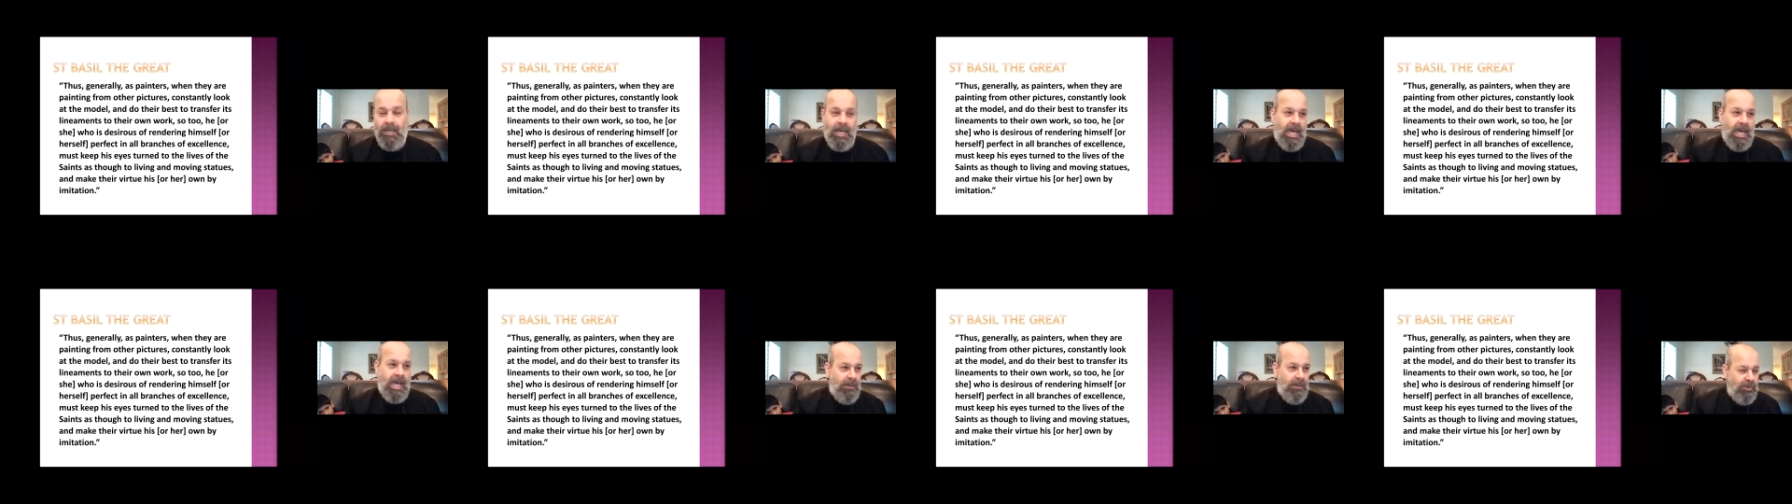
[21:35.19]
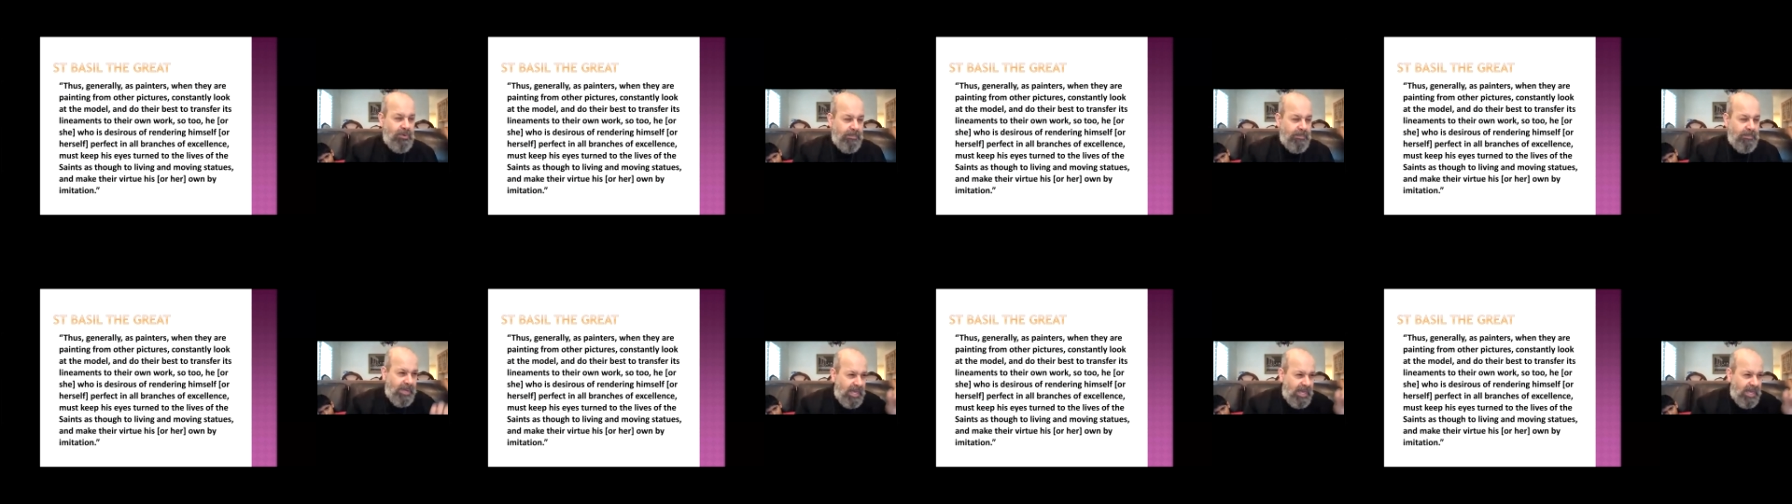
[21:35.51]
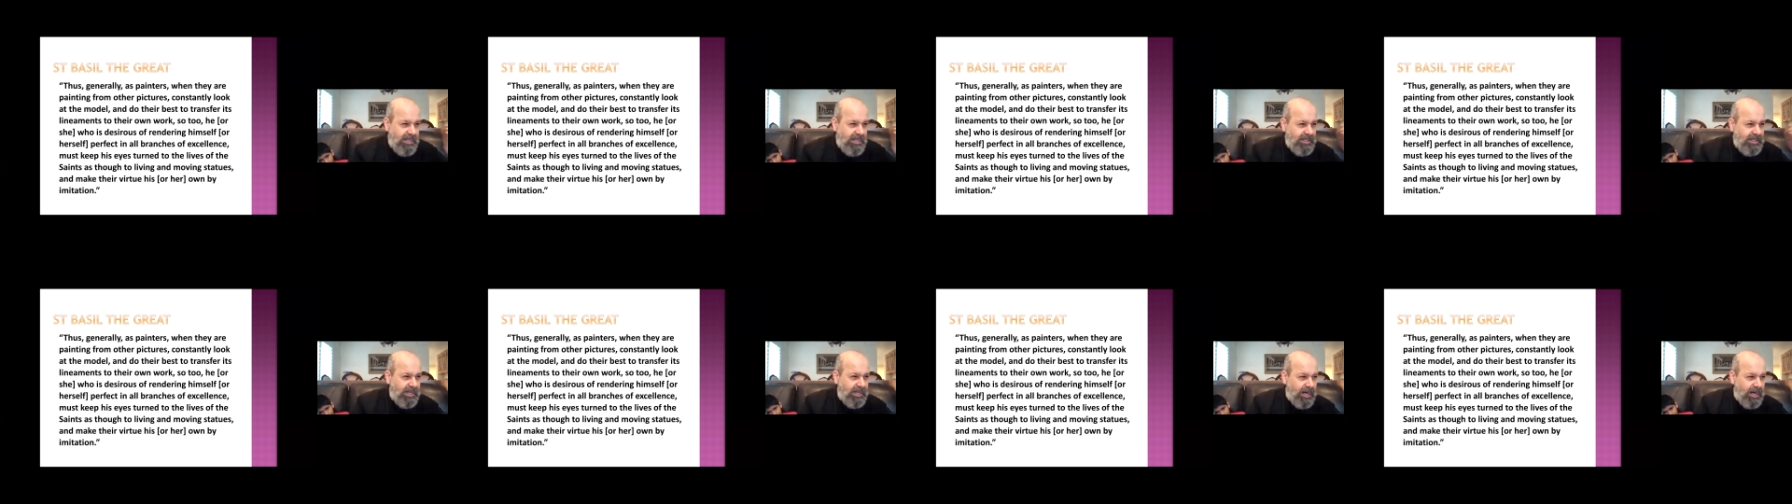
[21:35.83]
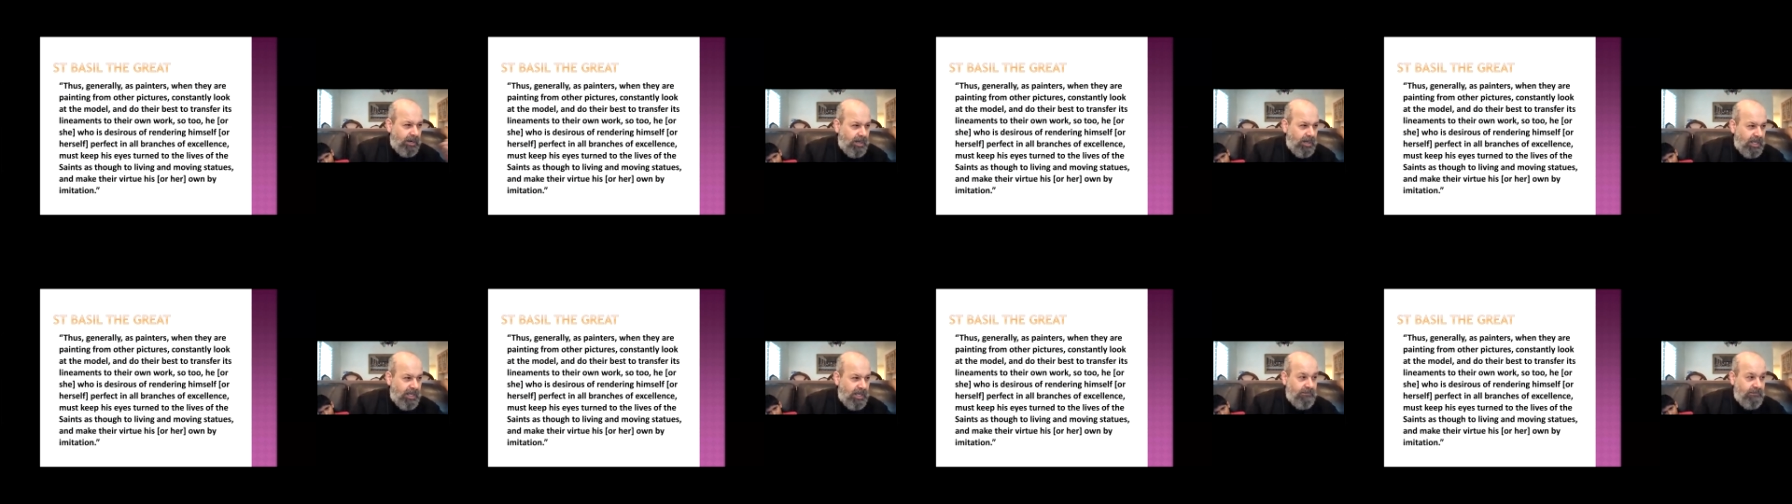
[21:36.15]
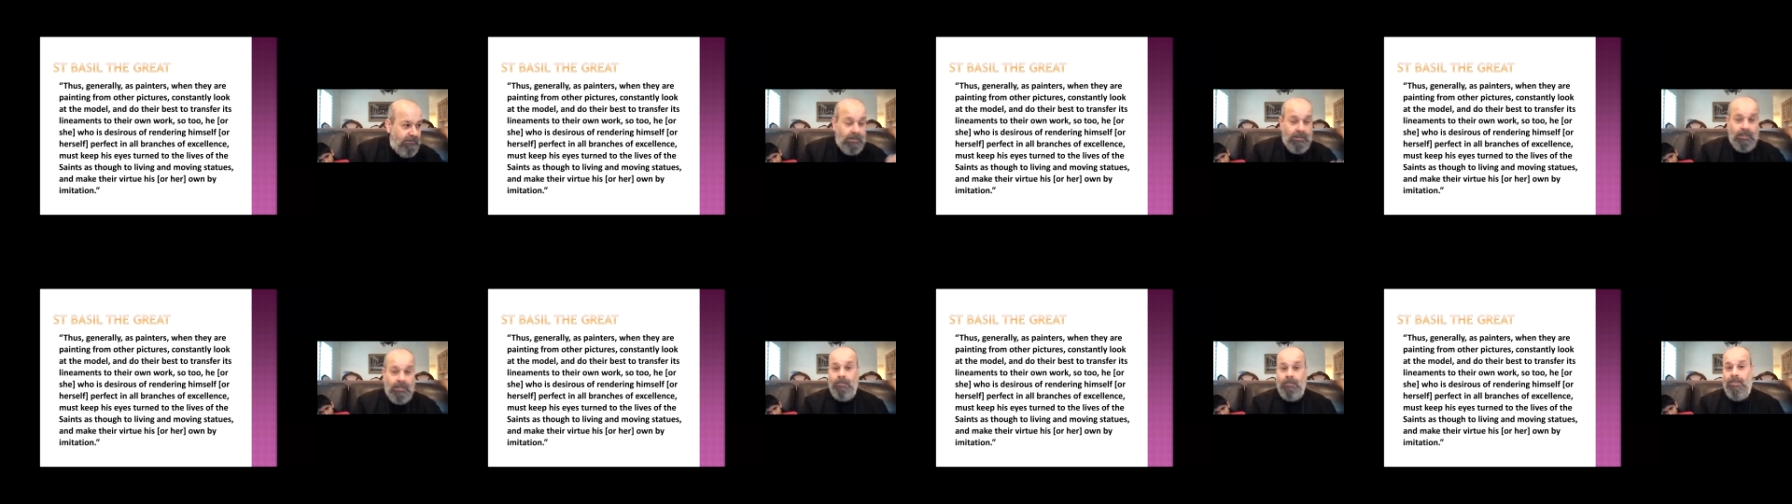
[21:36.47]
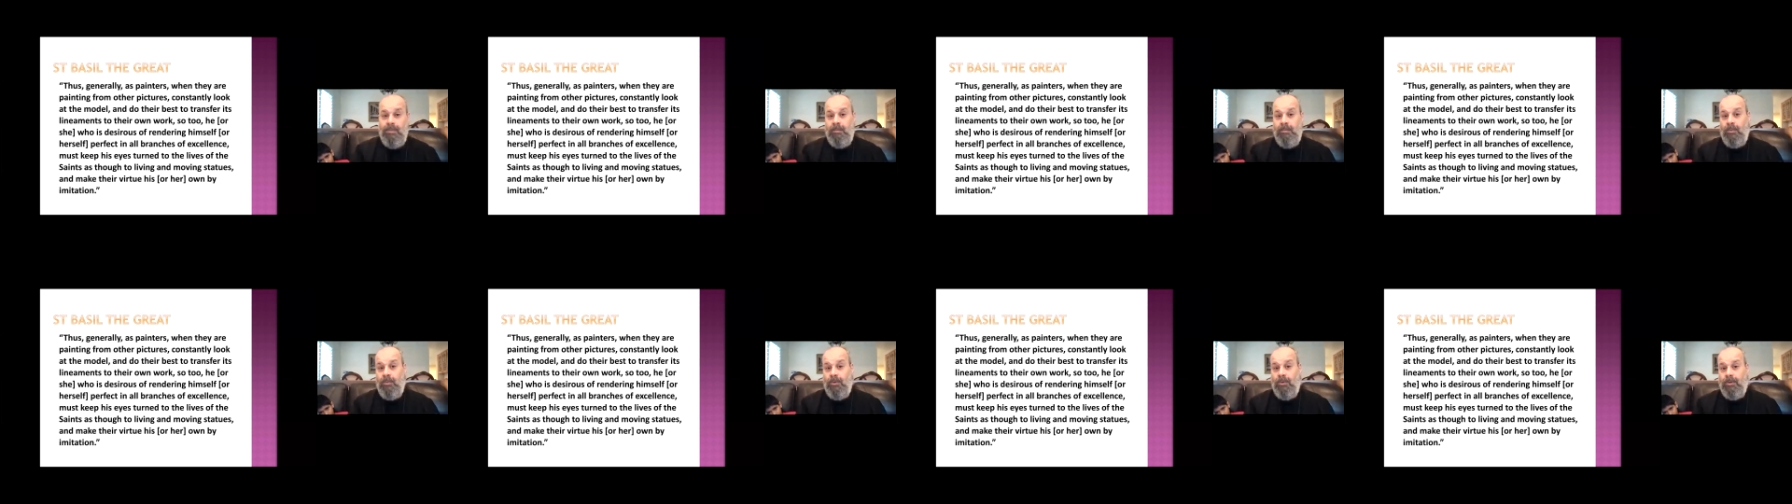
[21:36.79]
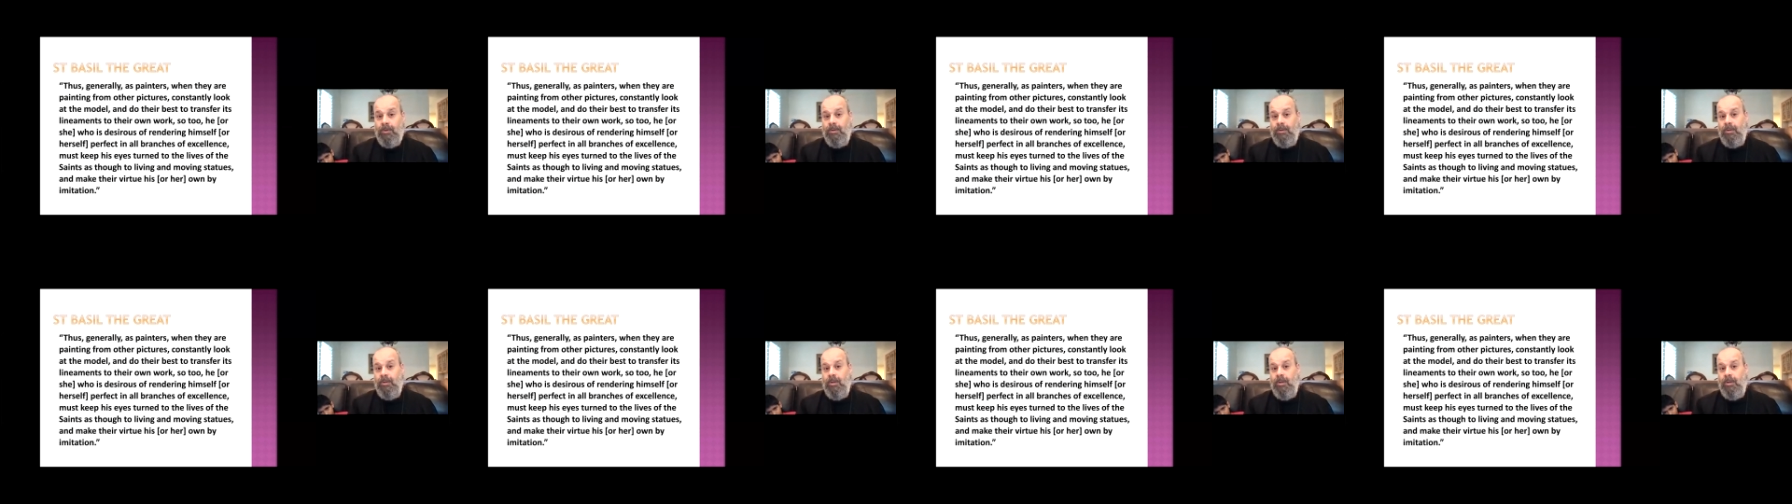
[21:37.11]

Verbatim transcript: and we paint in our life a little bit more.